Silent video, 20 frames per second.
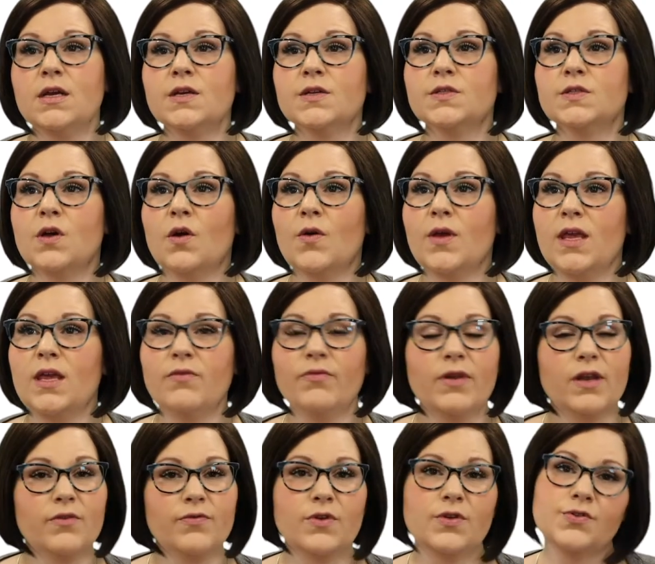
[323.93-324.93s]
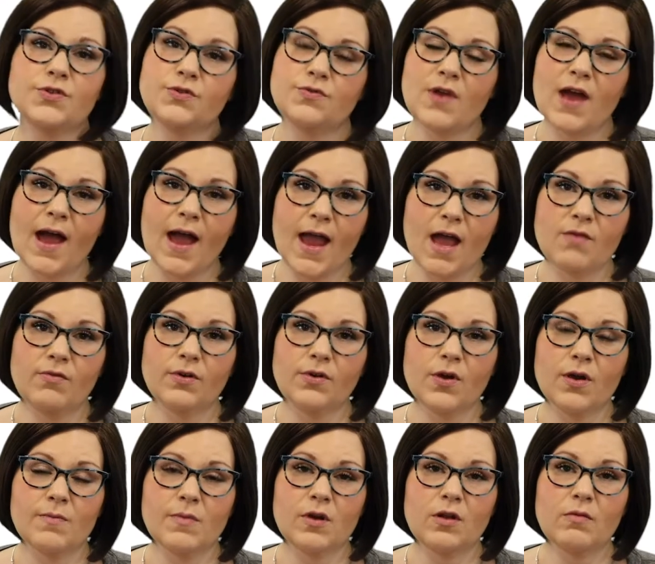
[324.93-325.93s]
So even if you do not have a
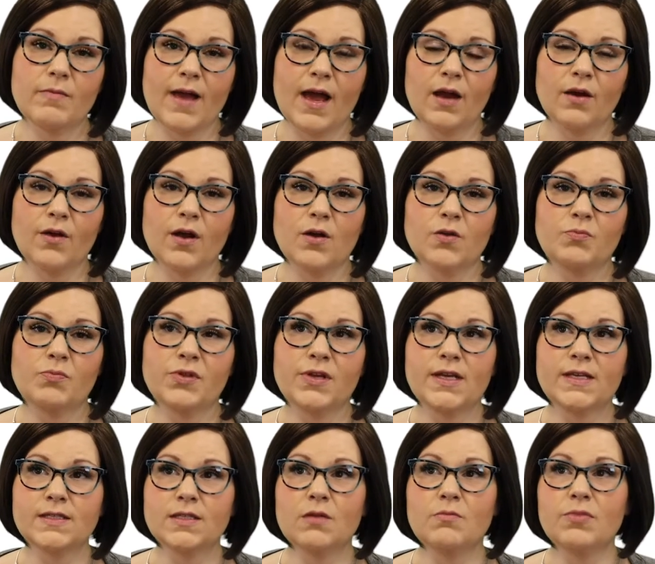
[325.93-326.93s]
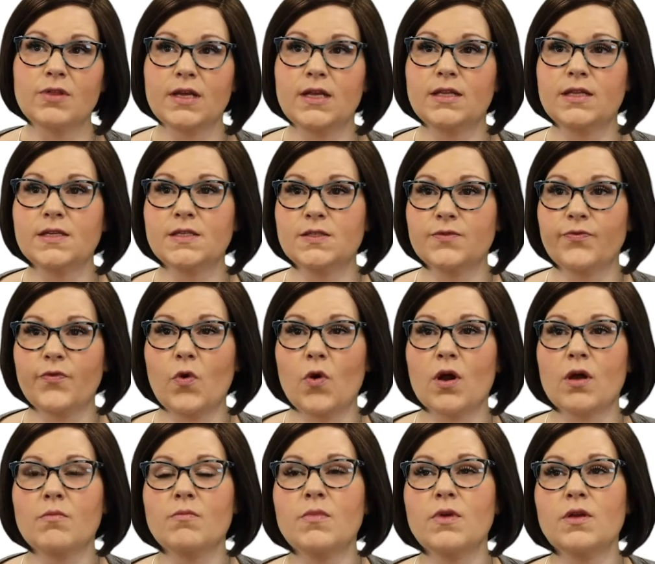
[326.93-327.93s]
criminal background, please complete this
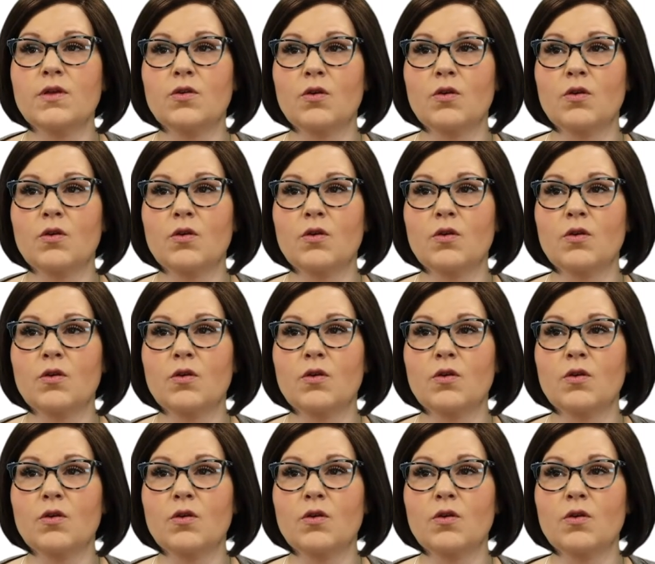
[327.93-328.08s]
form.